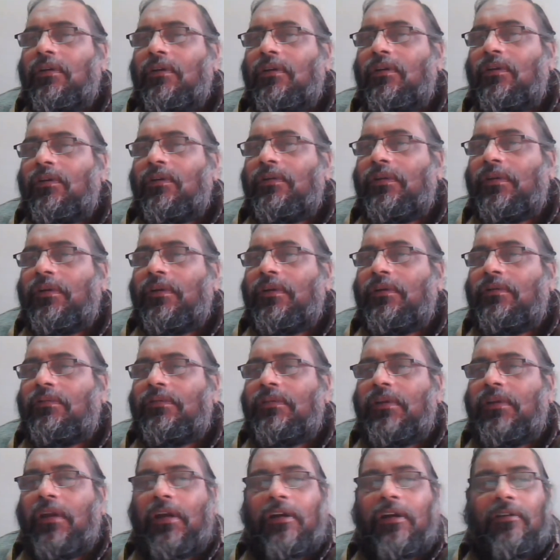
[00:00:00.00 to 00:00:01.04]
To
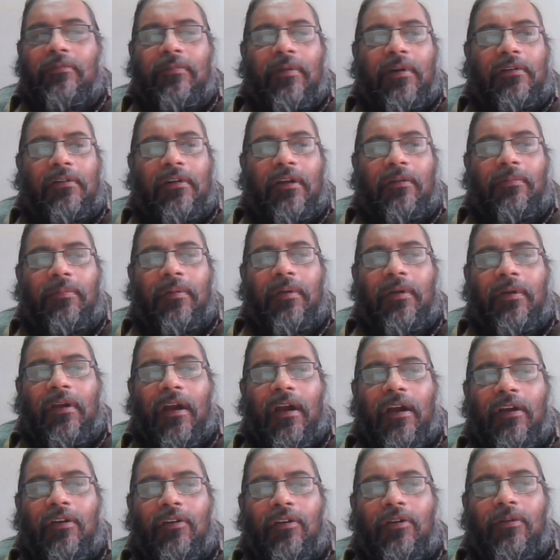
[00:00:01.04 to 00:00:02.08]
reduce network traffic,
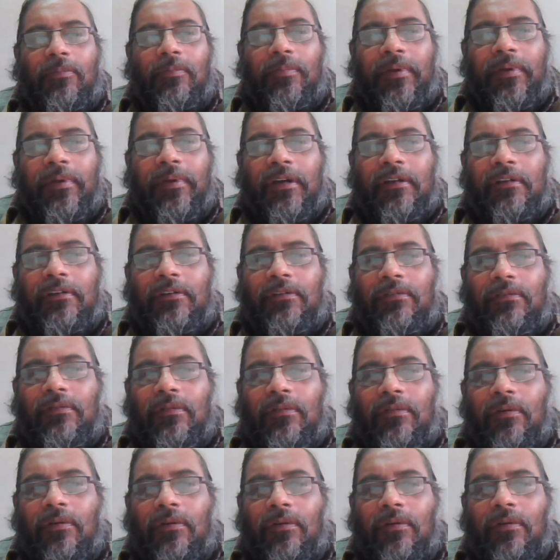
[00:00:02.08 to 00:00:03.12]
Hadoop needs to
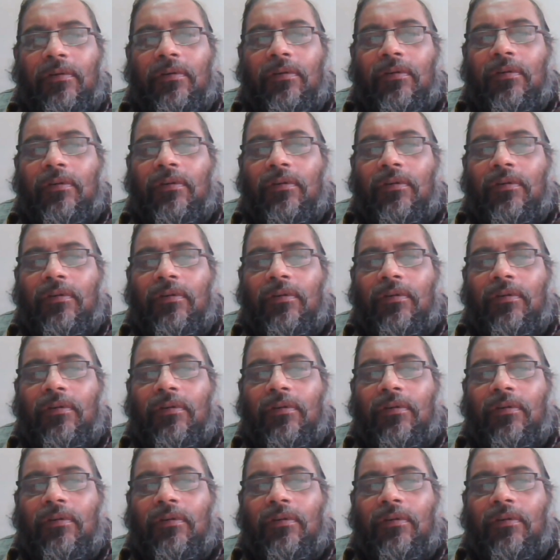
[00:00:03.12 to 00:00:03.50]
know